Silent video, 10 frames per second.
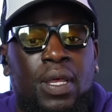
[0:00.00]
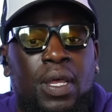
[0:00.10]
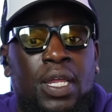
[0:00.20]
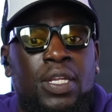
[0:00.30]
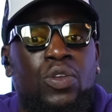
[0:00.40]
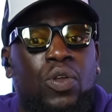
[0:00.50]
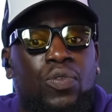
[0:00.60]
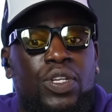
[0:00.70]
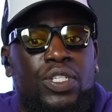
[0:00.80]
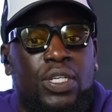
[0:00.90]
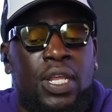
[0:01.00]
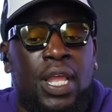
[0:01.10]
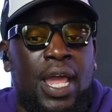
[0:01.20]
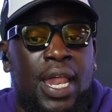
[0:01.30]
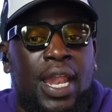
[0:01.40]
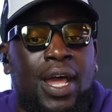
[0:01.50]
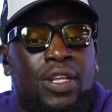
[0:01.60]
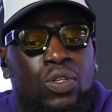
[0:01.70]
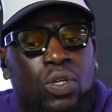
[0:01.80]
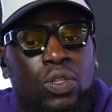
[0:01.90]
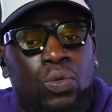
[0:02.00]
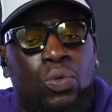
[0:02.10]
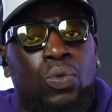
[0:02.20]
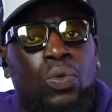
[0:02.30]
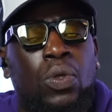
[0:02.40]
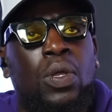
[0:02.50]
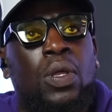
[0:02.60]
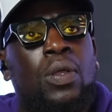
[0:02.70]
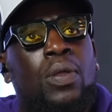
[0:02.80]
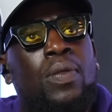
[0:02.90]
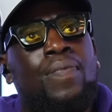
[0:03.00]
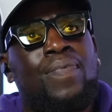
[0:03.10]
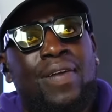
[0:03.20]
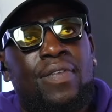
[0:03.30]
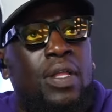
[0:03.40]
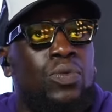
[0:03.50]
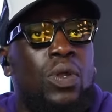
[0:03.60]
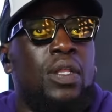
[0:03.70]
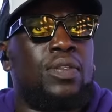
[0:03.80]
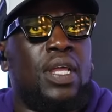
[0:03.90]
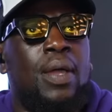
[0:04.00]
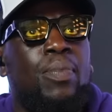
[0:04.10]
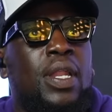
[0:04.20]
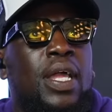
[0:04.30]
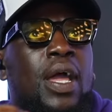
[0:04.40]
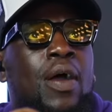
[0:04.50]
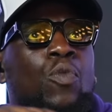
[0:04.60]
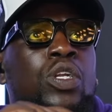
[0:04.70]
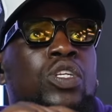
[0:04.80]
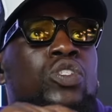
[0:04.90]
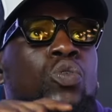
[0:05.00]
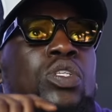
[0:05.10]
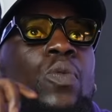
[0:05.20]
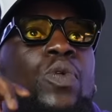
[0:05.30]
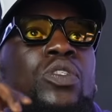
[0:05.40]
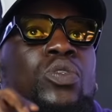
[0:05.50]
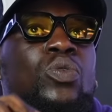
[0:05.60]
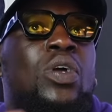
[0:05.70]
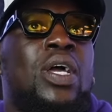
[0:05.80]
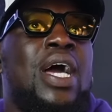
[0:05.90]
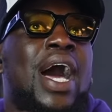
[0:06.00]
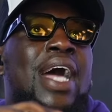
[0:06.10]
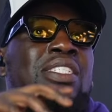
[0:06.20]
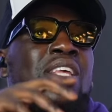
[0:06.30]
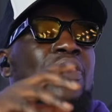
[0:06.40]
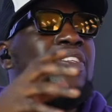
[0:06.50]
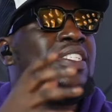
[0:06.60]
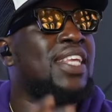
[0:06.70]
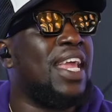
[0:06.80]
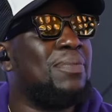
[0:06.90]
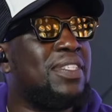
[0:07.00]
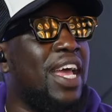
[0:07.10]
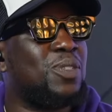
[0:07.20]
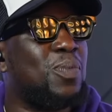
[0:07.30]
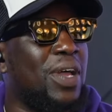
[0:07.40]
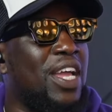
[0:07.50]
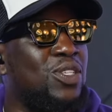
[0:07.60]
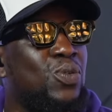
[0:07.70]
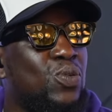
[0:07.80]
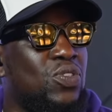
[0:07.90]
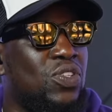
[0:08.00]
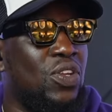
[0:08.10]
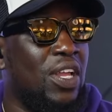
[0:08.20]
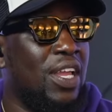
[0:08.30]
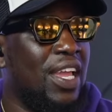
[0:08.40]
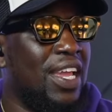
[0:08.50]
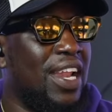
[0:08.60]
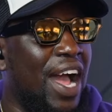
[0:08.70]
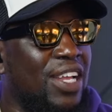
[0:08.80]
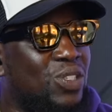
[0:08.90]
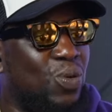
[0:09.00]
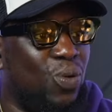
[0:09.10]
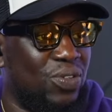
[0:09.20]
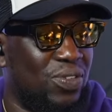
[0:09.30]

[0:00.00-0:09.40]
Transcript: In York region, and I was looking through. I do it all the time, but like at one of the schools I went to, I saw the same textbook I used in high school.